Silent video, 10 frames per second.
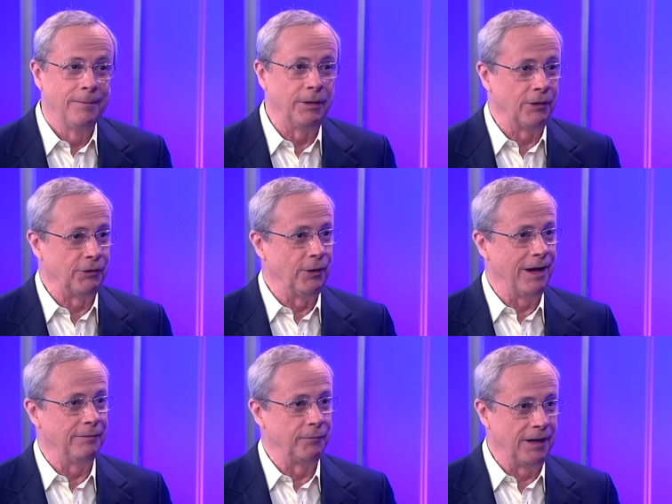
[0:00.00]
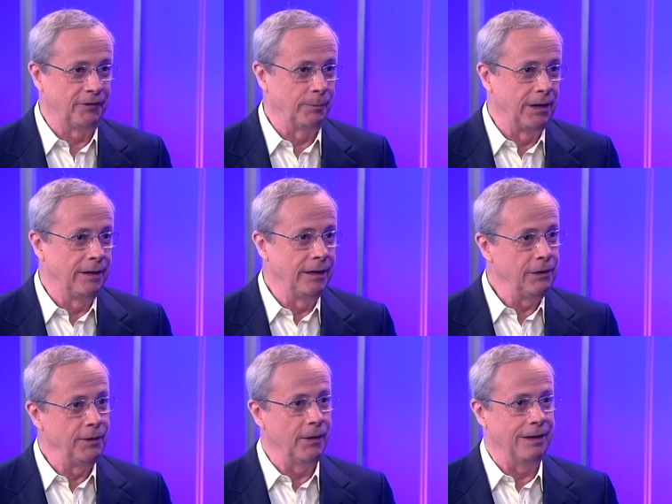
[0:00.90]
because you don't have the
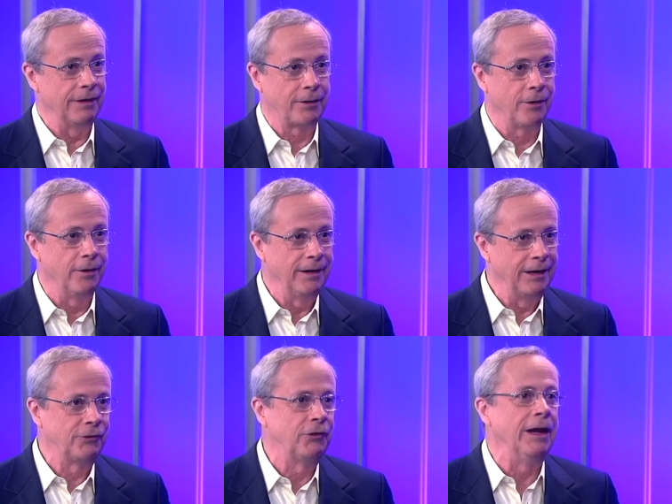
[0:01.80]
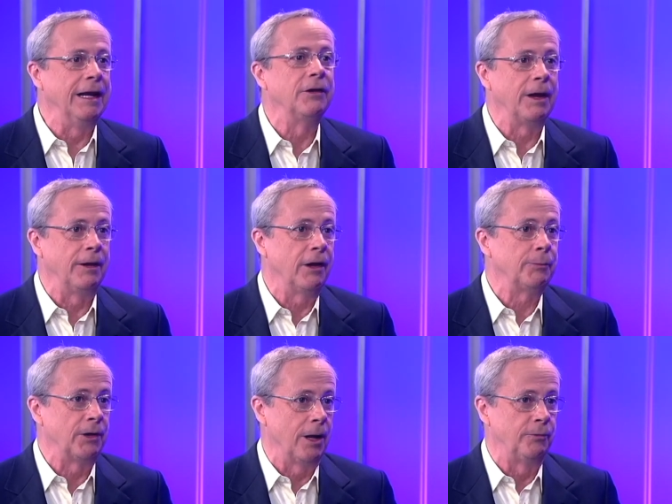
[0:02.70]
flexibility, you don't have it current, and it, is, it
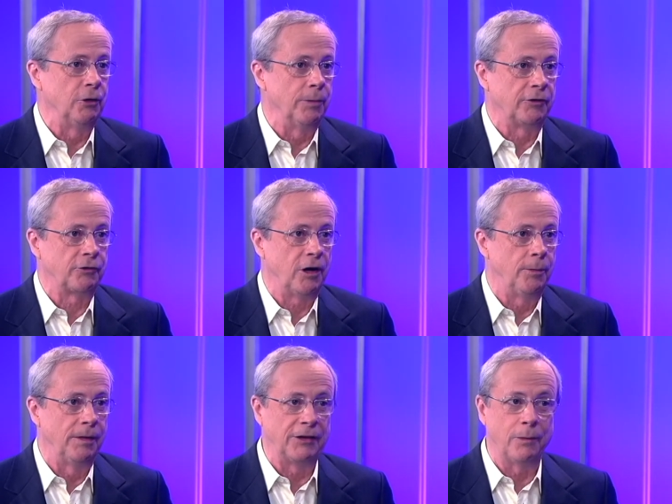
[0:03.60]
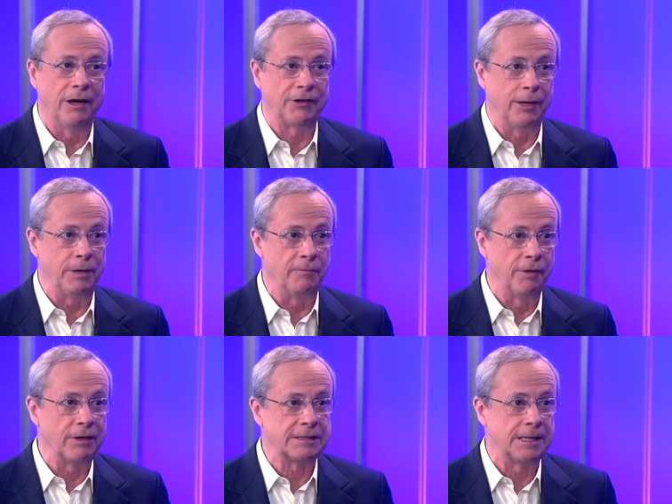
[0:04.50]
does become too much trouble. That's why it's got to be
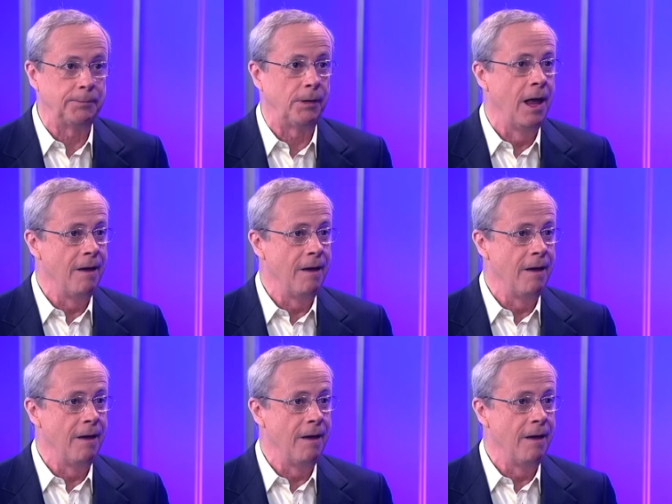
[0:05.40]
very simple,